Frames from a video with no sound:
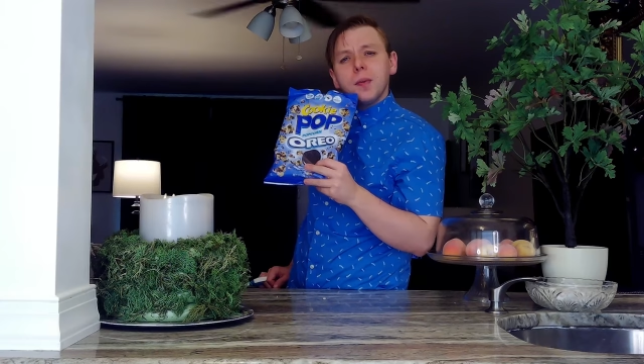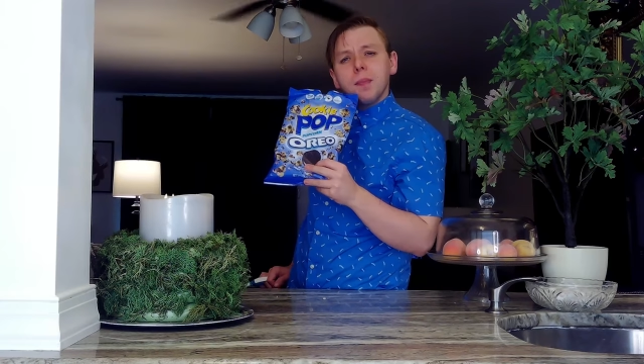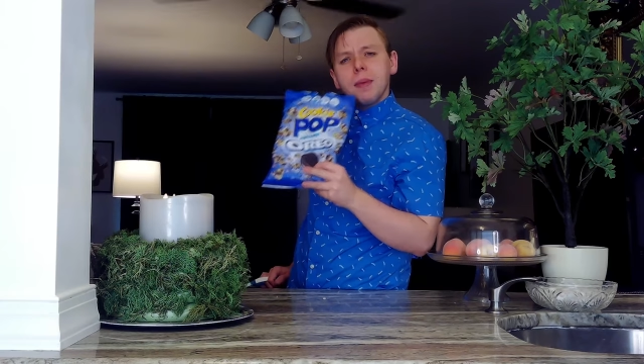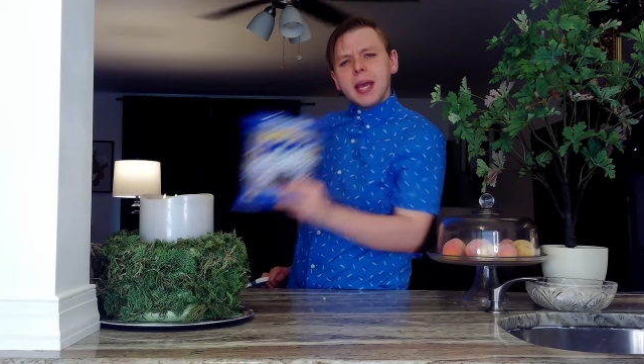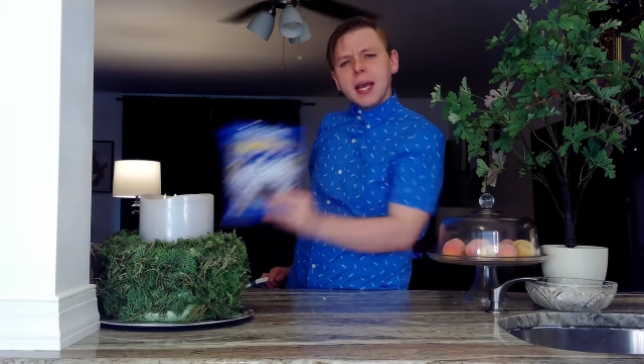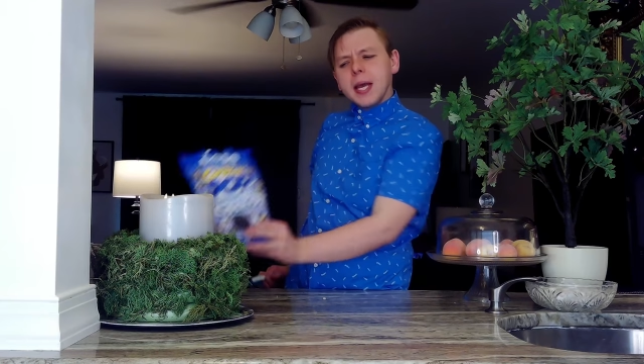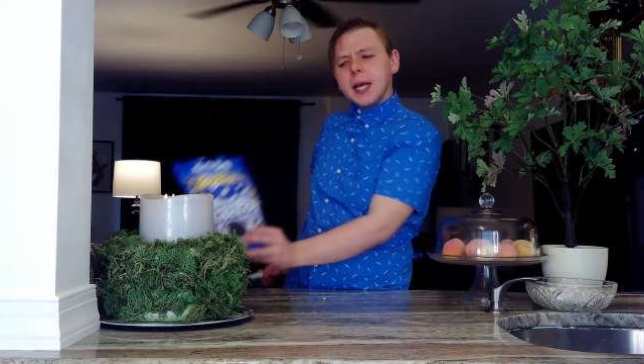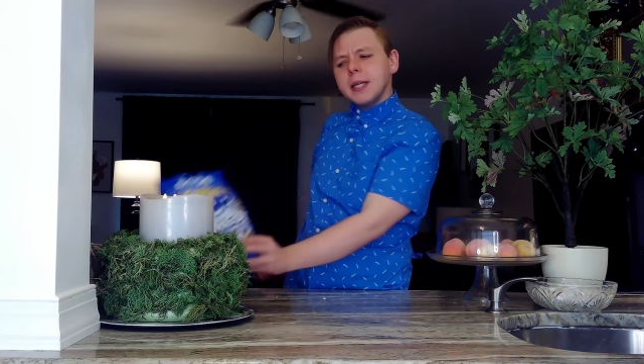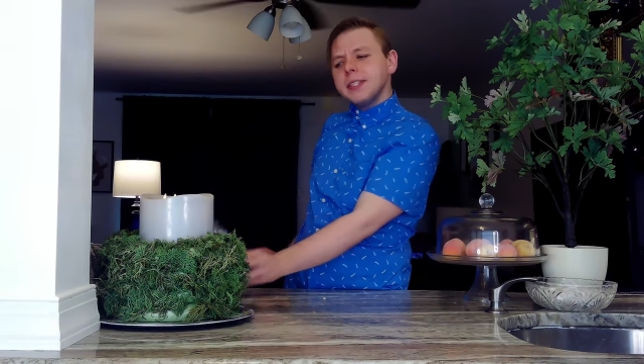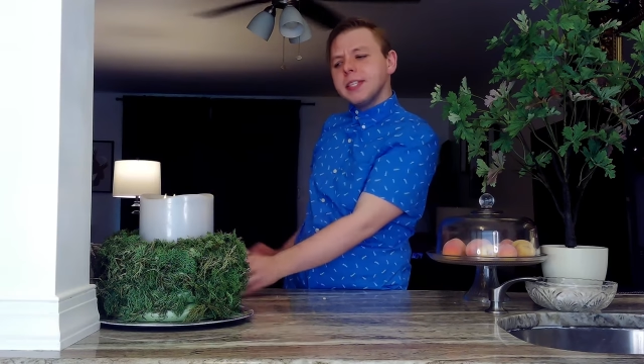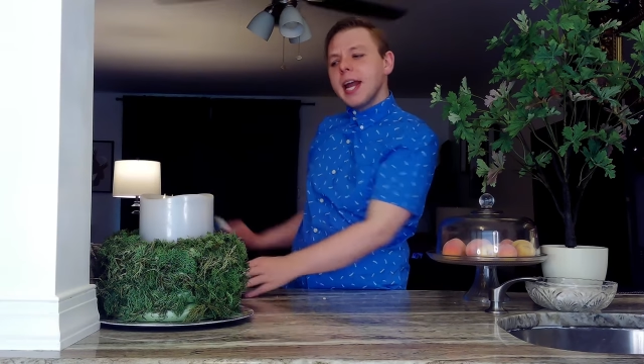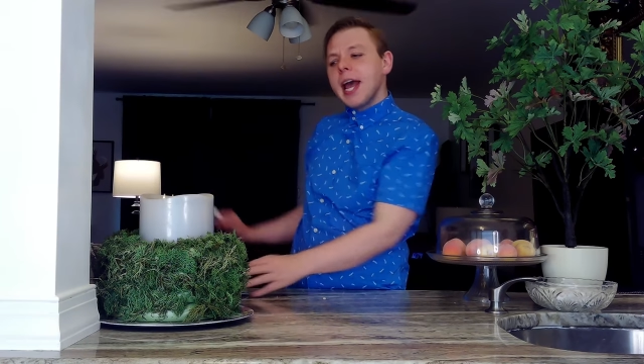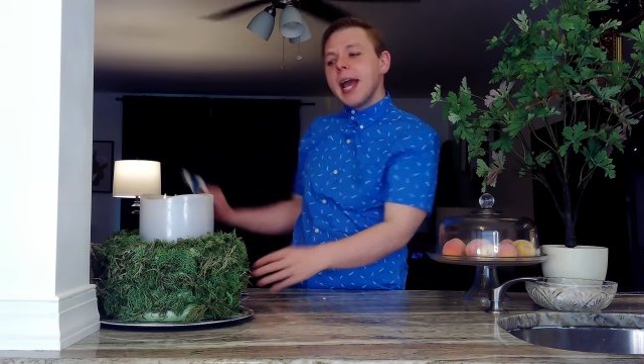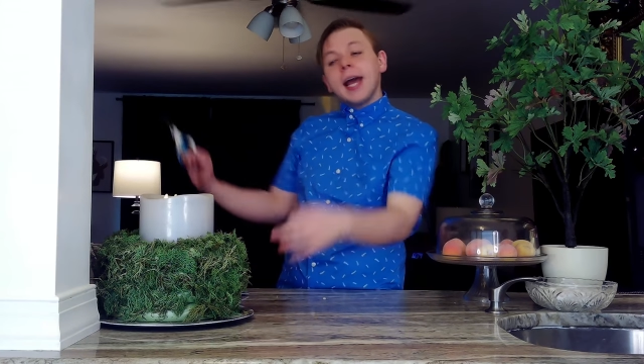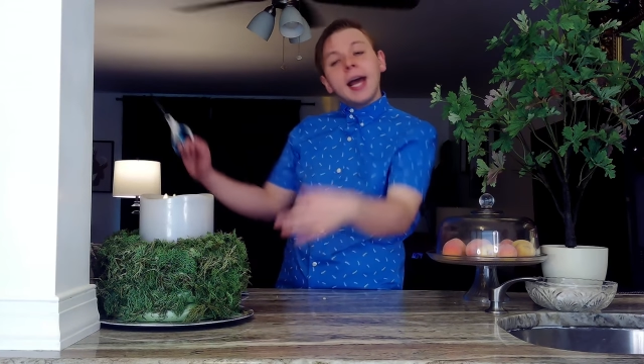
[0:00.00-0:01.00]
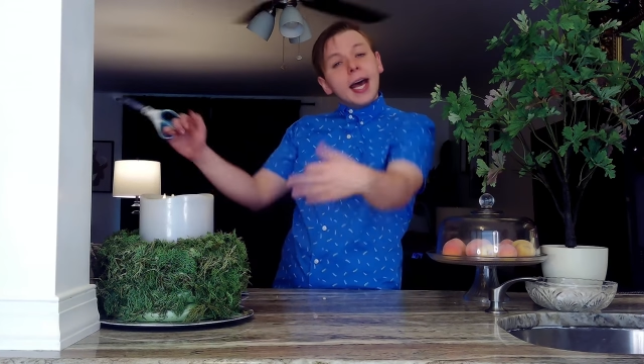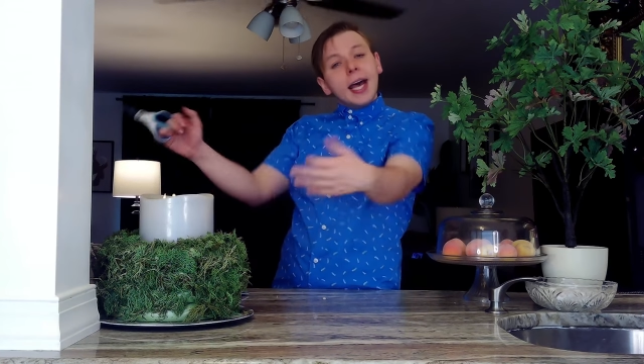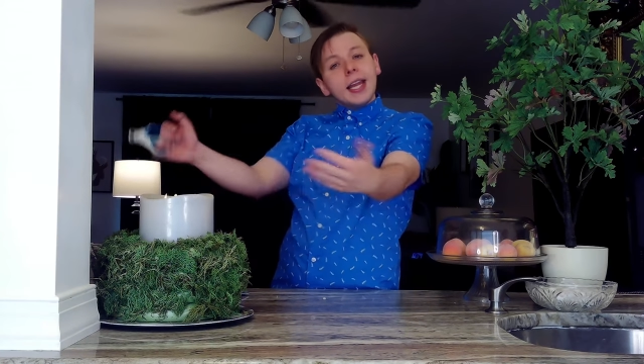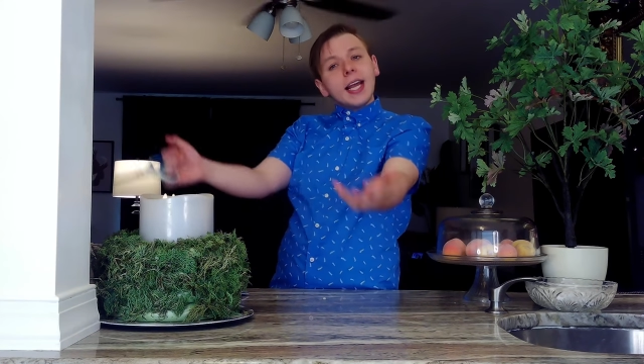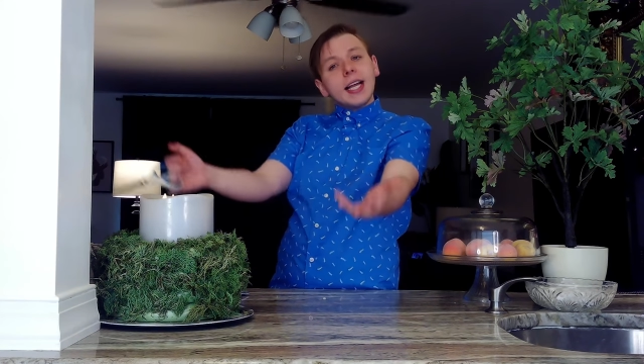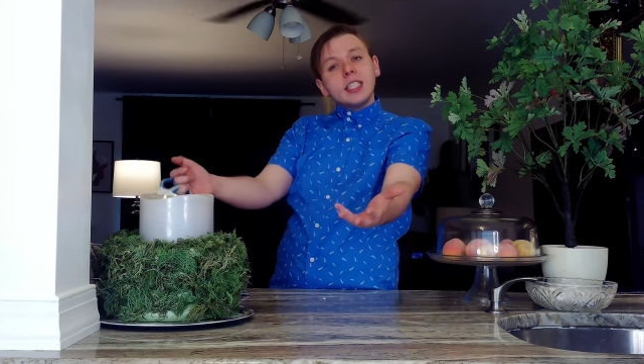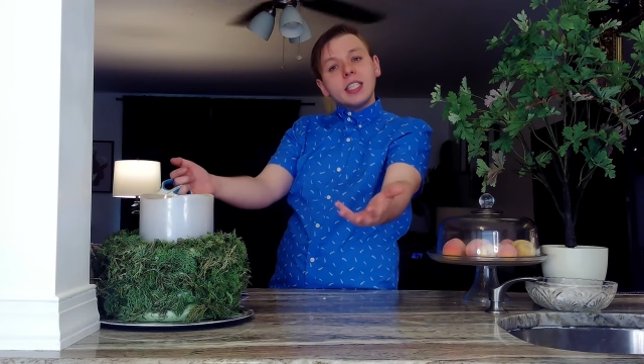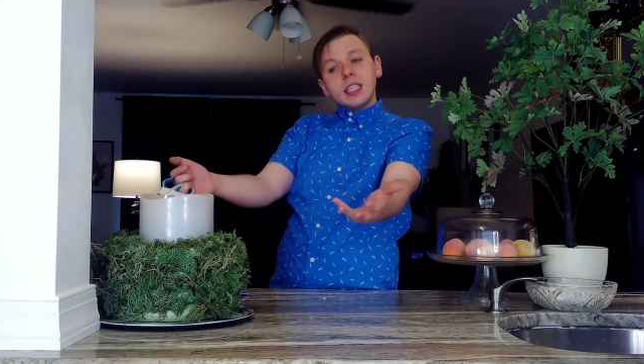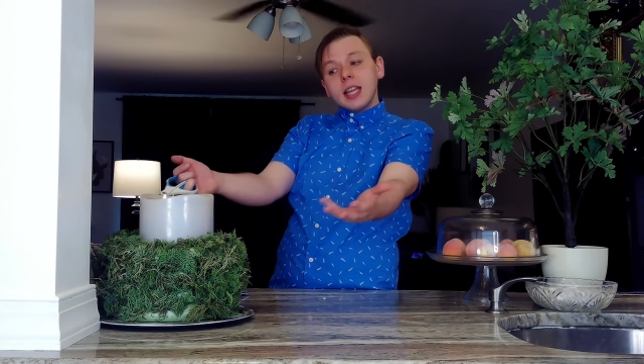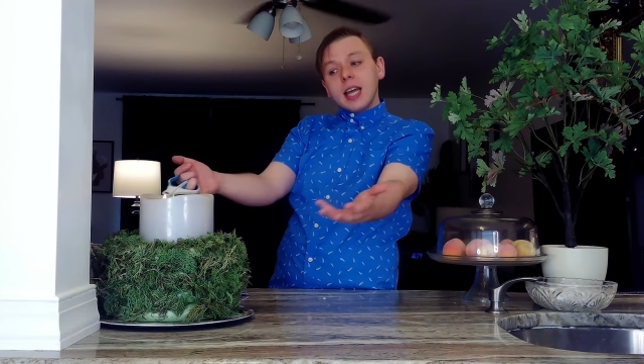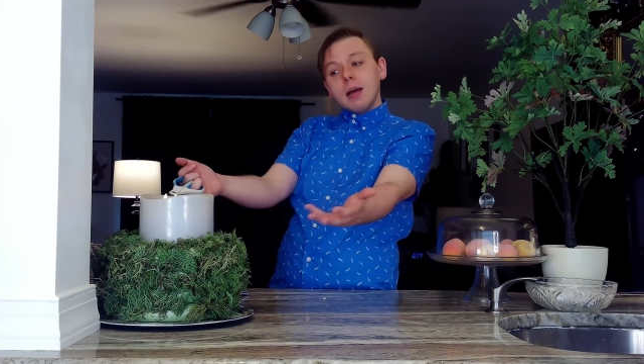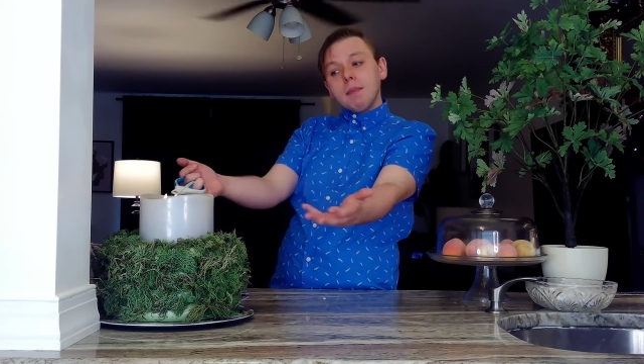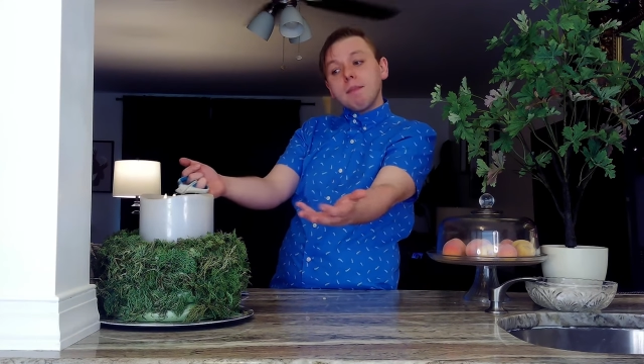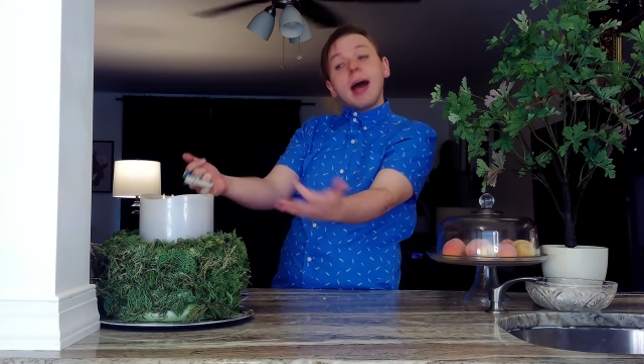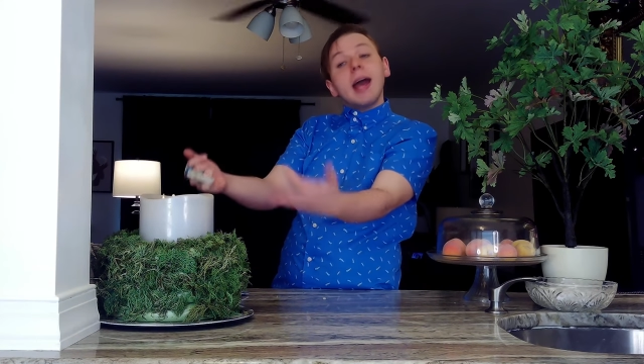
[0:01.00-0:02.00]
for being here today. I'd like to
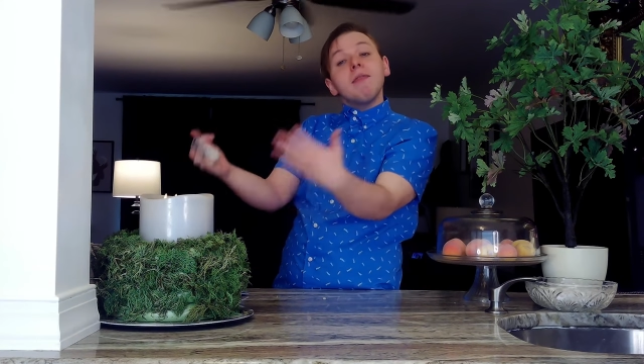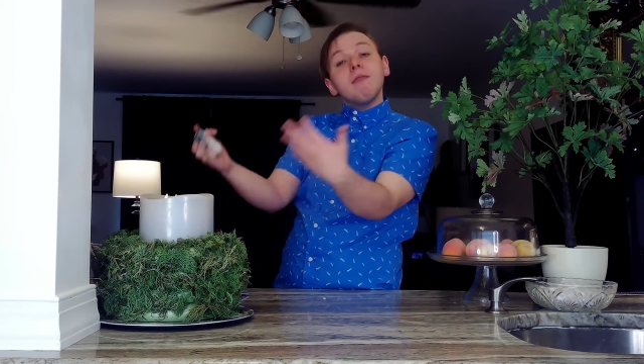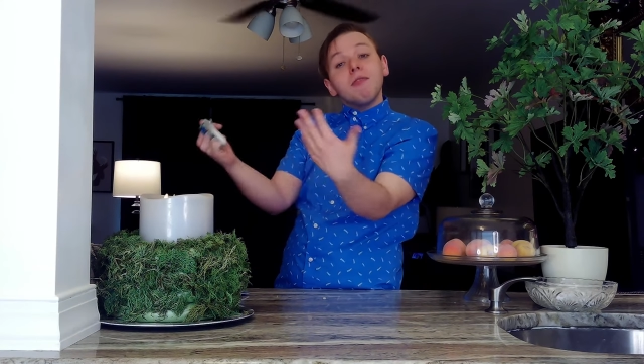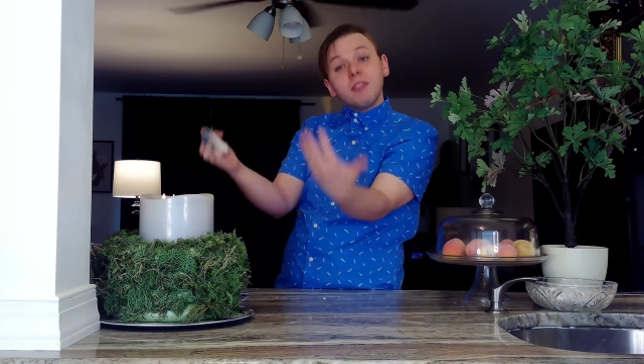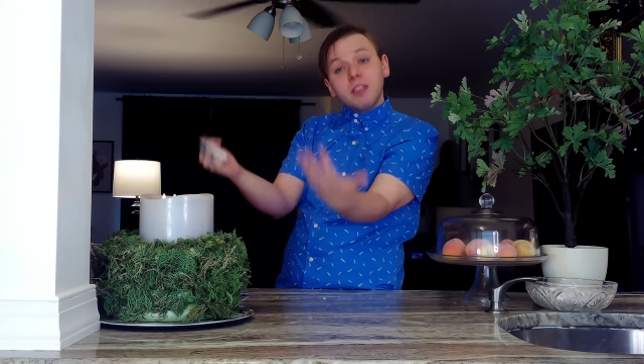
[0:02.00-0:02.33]
thank my